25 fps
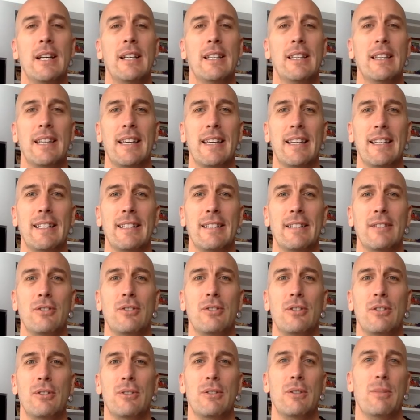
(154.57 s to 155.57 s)
then
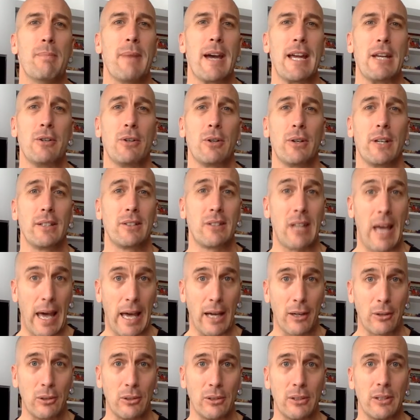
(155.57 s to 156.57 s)
you may not
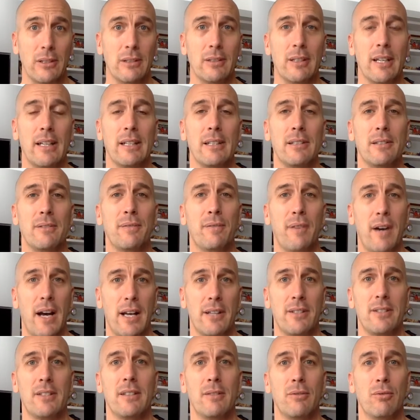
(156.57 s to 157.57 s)
tackle it as
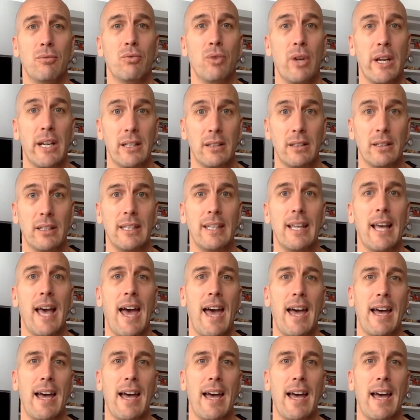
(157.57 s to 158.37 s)
fast and readily